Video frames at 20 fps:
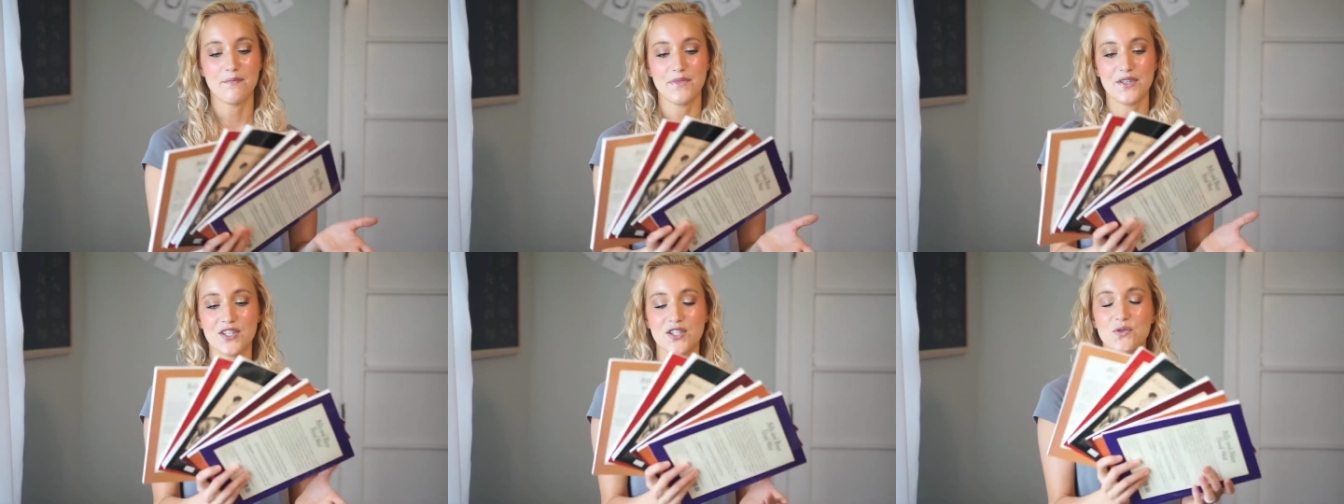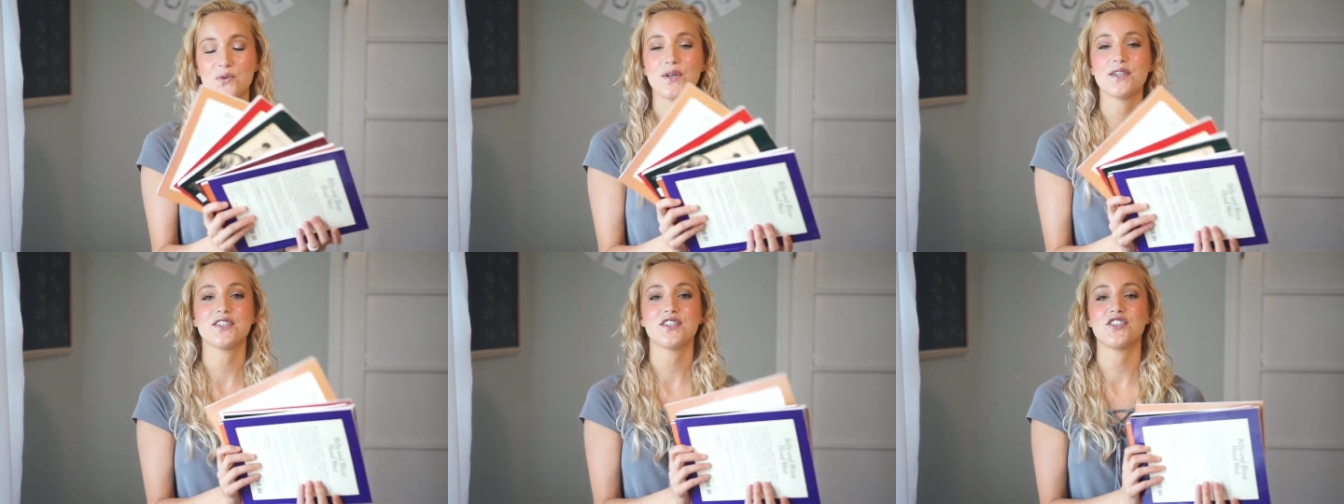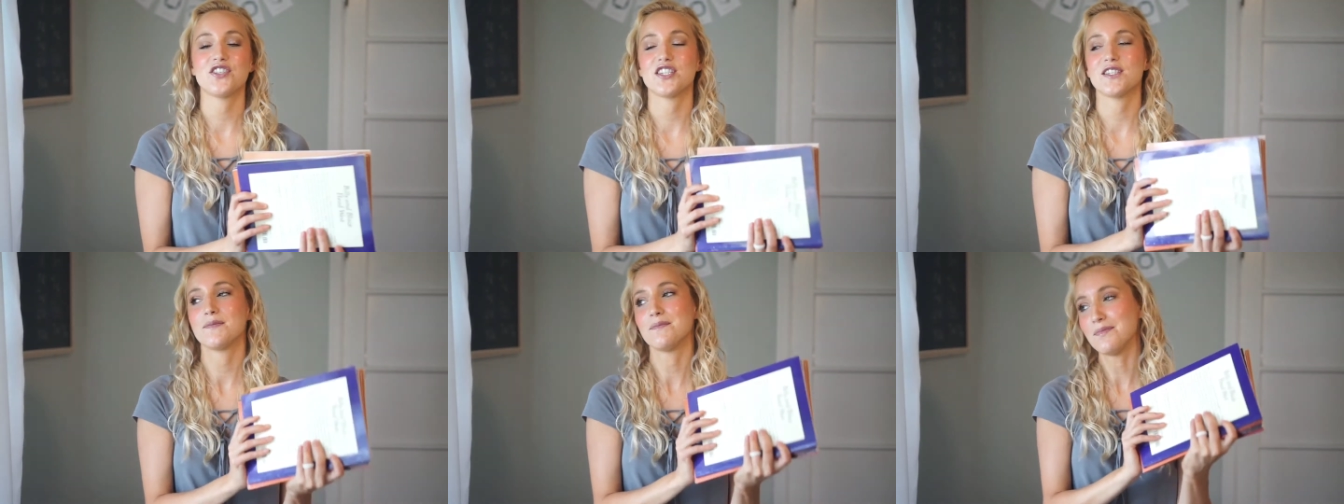The stories are
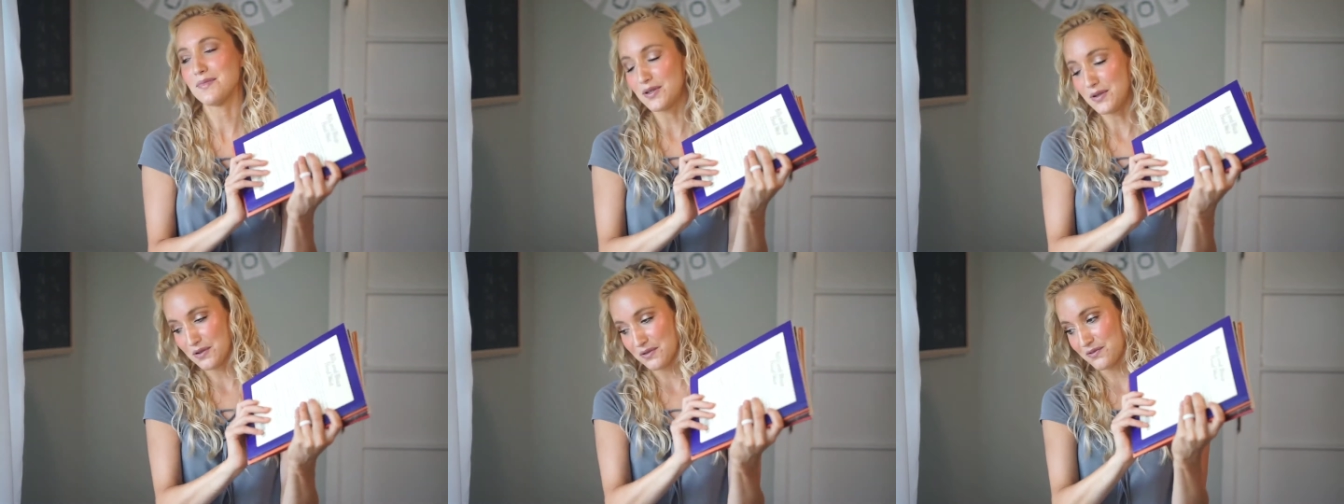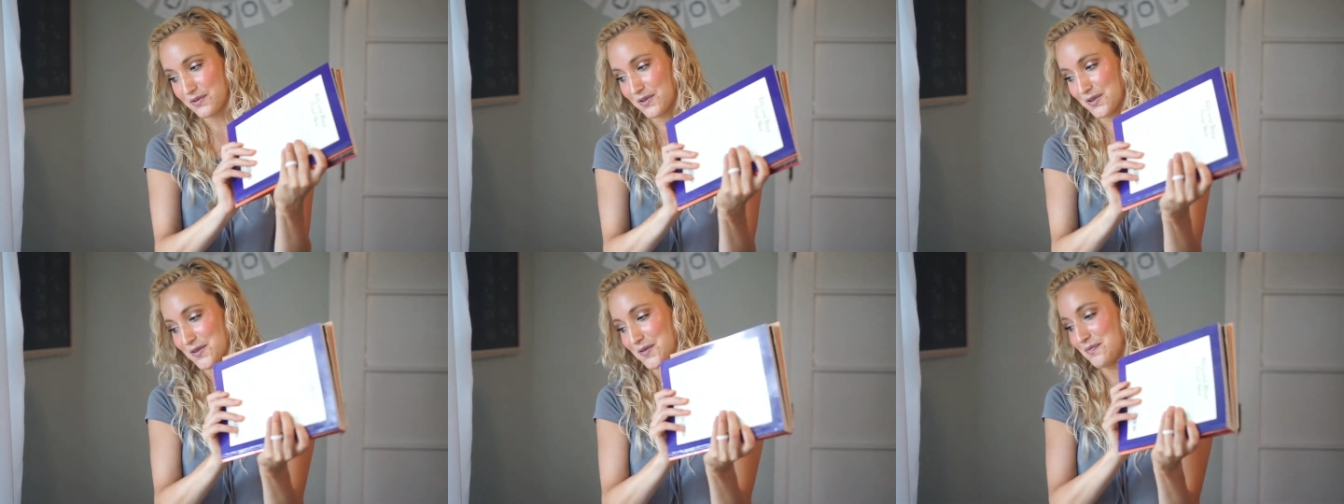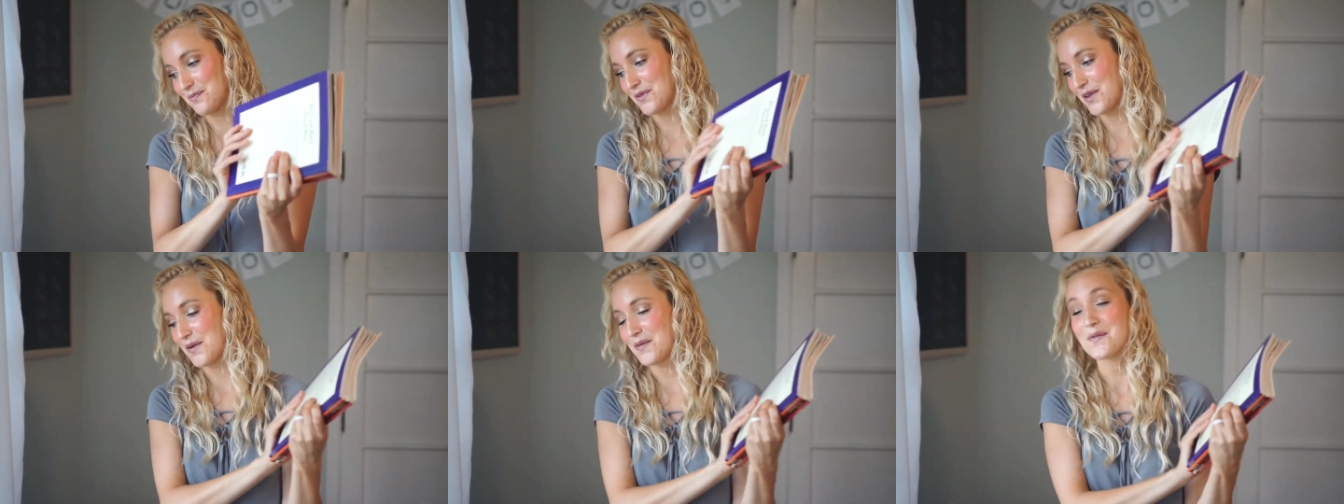just beautiful.
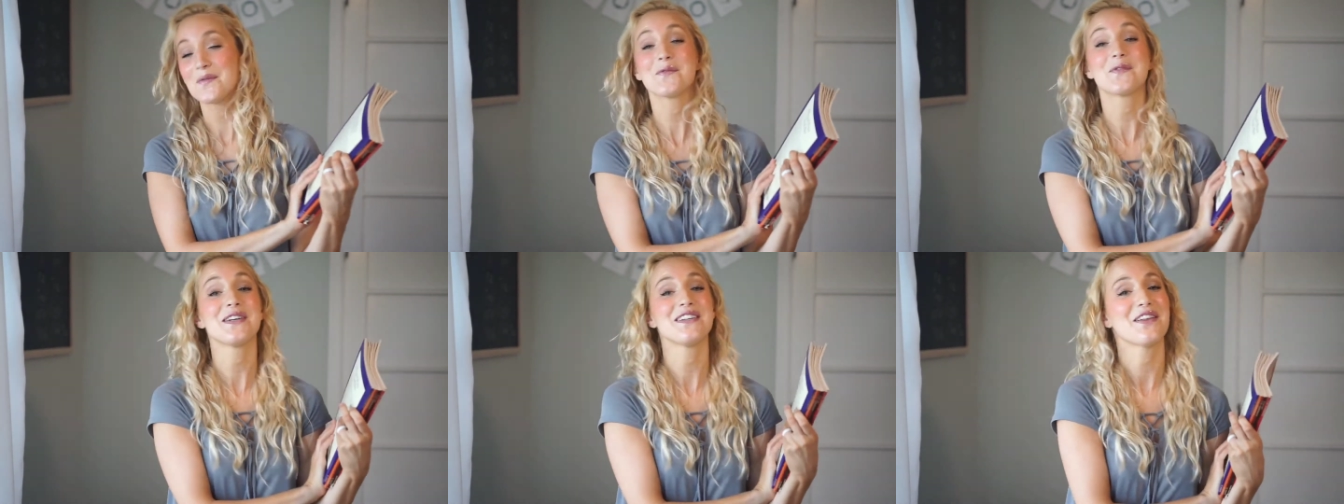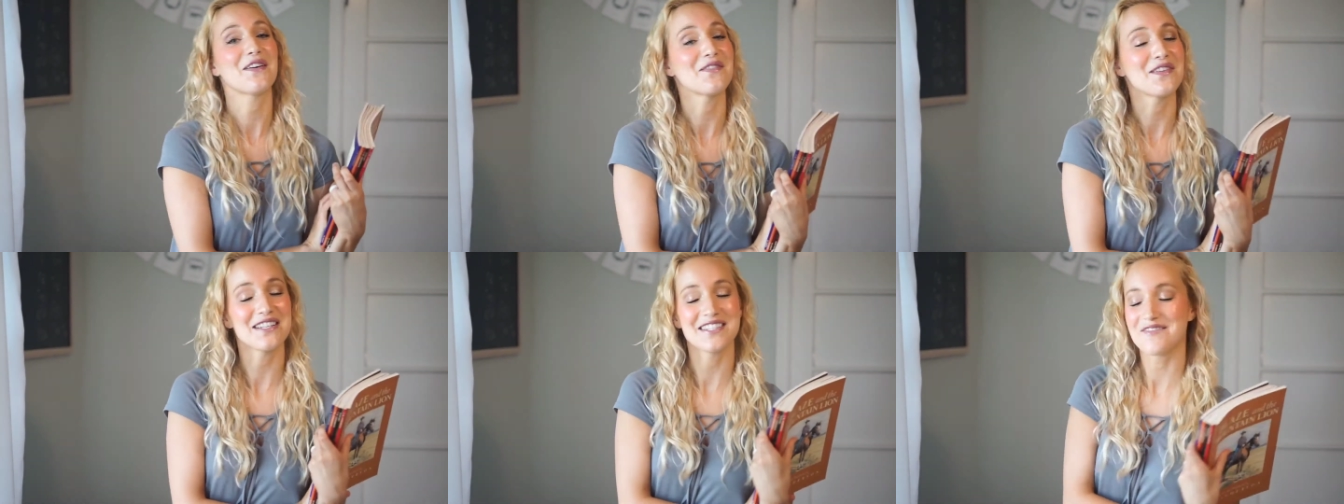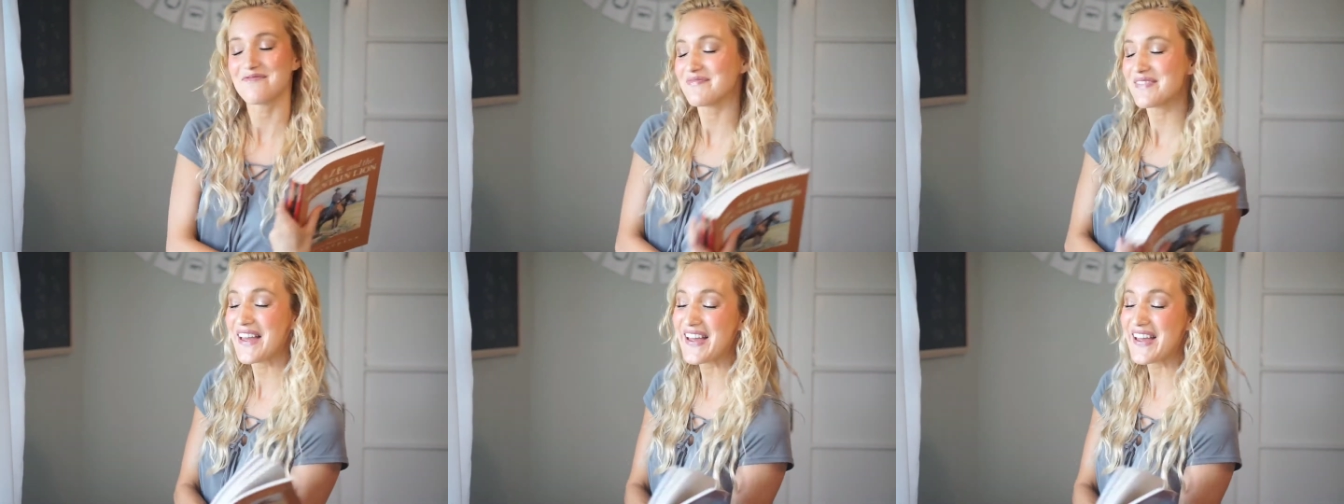We love these.